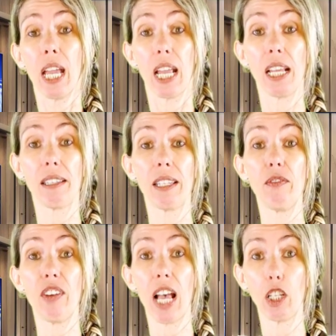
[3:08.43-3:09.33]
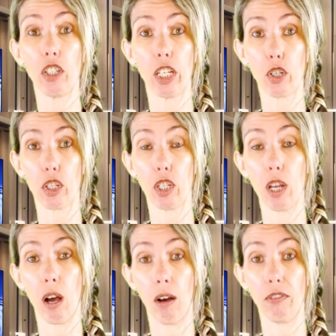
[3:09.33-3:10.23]
is the validation
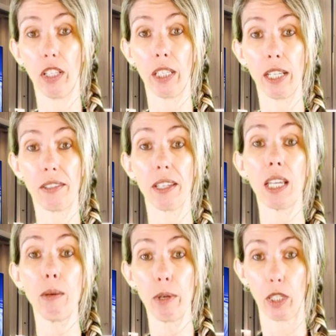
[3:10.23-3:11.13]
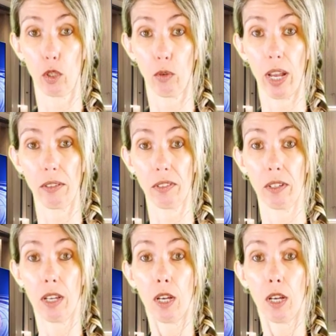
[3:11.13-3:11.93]
of the lead's email address.